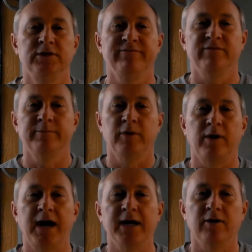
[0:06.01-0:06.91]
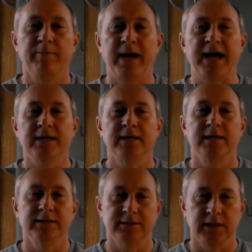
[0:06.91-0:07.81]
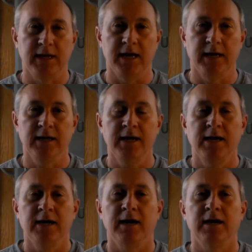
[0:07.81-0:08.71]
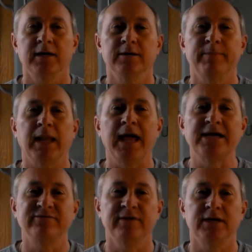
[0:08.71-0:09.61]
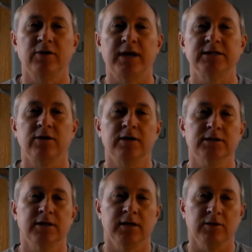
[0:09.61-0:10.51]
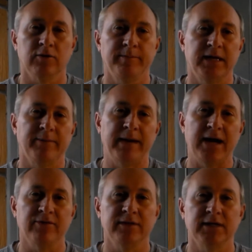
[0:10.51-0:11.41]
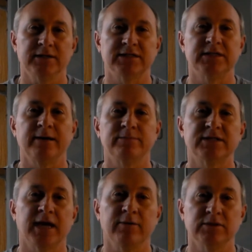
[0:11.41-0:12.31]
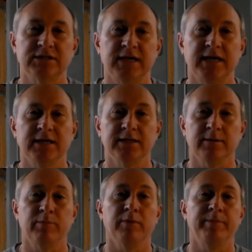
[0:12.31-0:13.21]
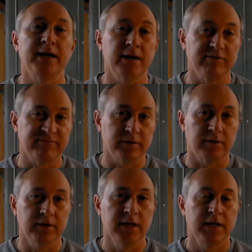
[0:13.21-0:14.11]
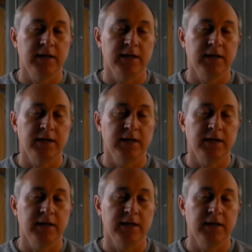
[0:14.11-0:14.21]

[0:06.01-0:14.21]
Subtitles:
Jim from Ohio back again today. In my last video I talked a little bit about the steps that I was taking to prepare for